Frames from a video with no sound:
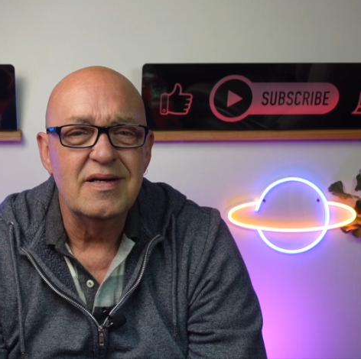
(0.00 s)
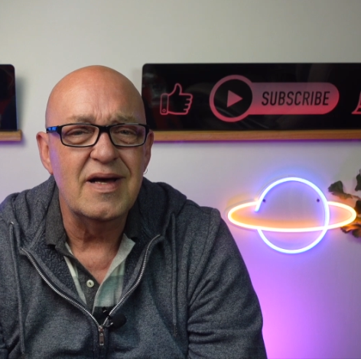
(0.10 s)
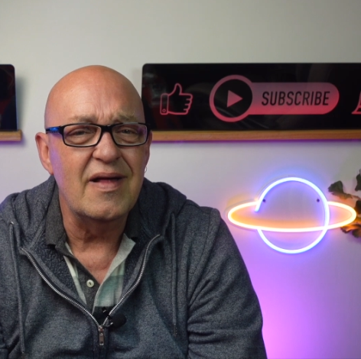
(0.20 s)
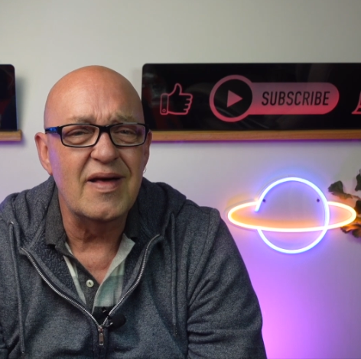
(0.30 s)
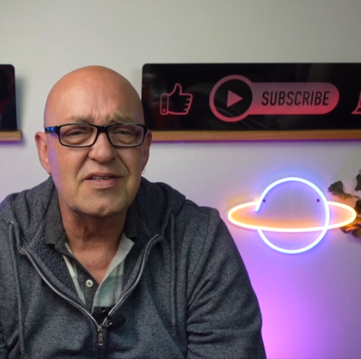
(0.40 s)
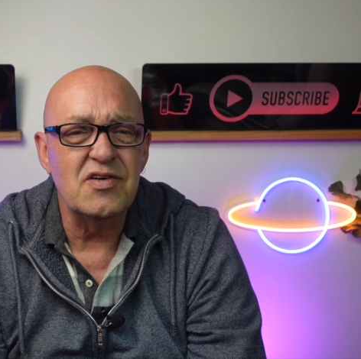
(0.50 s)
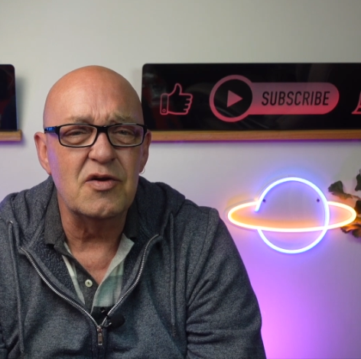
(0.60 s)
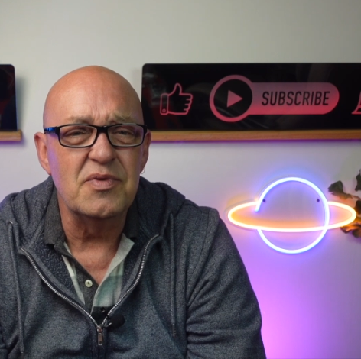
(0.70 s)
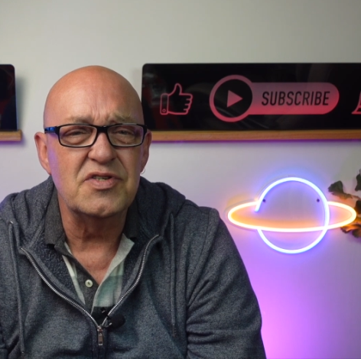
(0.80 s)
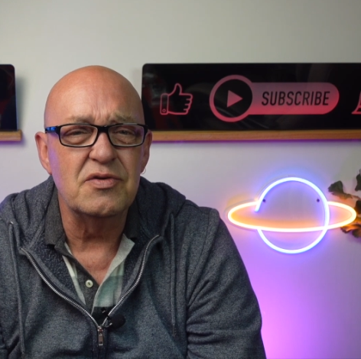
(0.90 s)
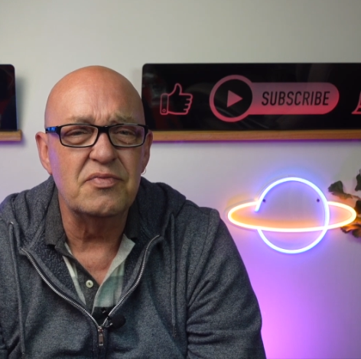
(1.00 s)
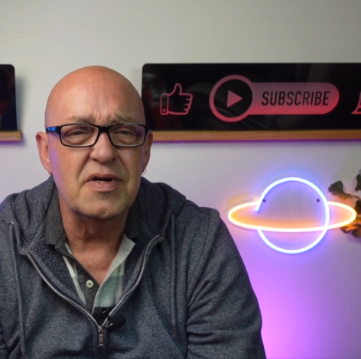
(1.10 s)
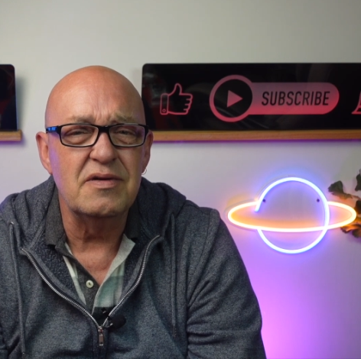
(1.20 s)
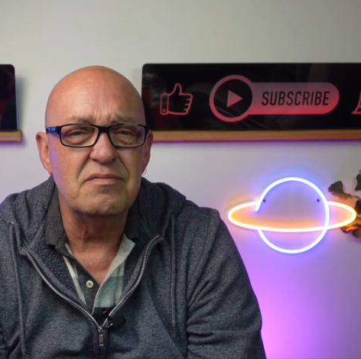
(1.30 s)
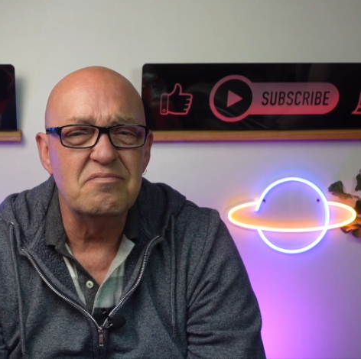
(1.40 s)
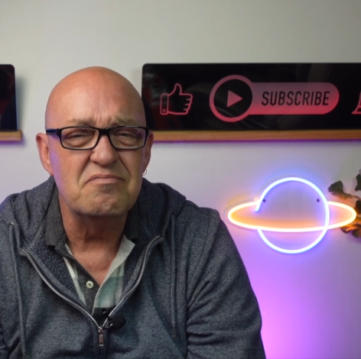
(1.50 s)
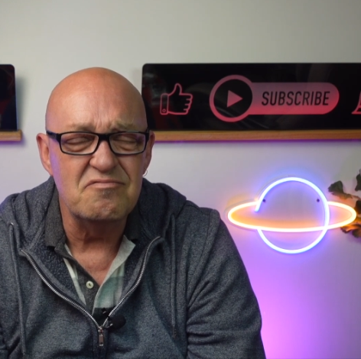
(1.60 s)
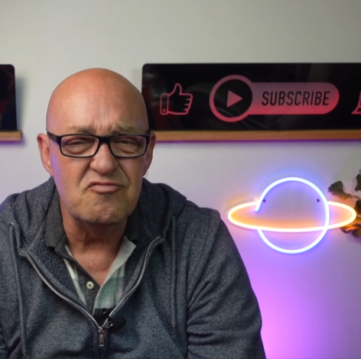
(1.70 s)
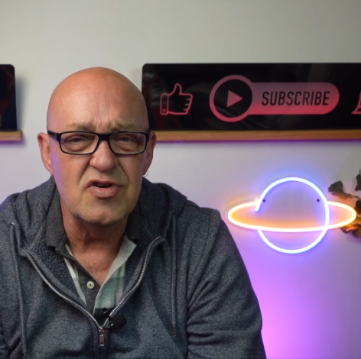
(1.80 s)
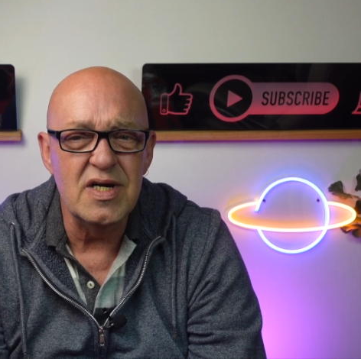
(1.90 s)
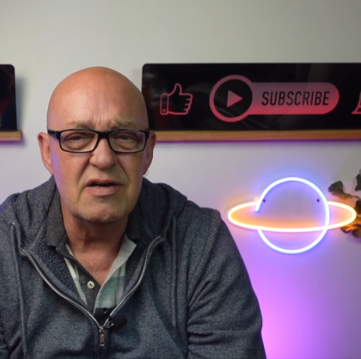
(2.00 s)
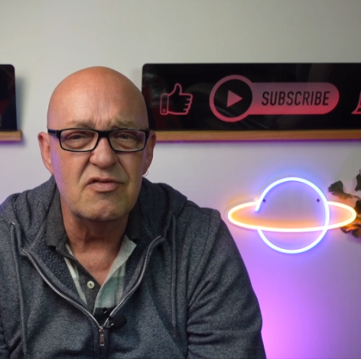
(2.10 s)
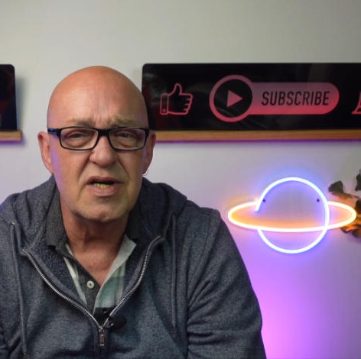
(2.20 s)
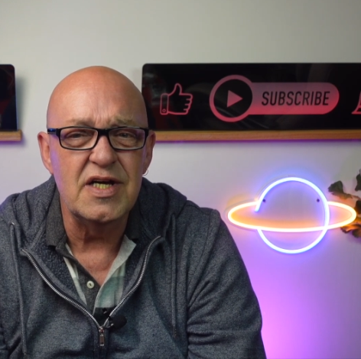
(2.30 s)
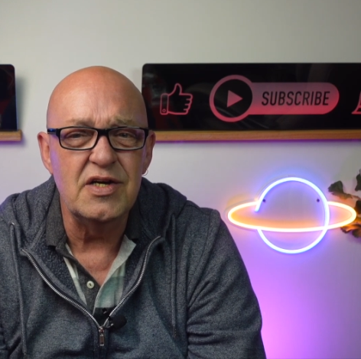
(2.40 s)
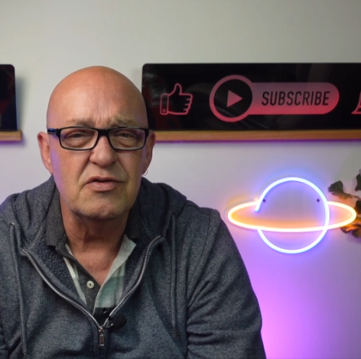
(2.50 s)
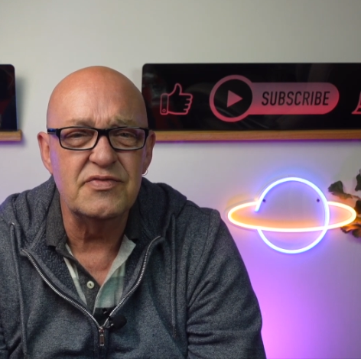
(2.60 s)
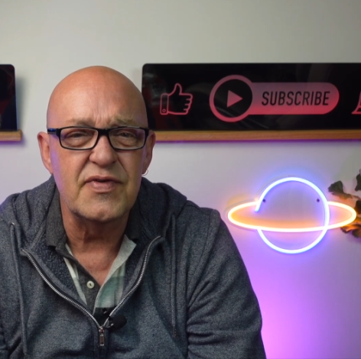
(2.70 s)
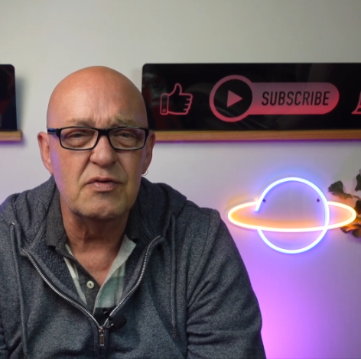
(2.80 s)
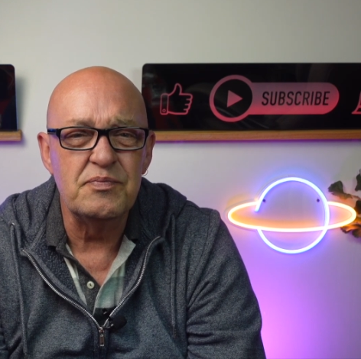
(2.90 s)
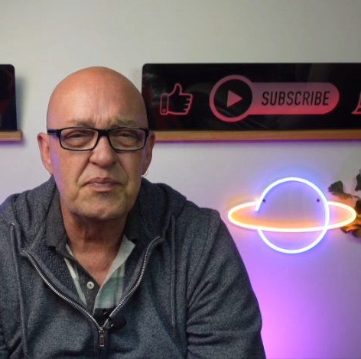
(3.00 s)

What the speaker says: Now that's got to be something really useful.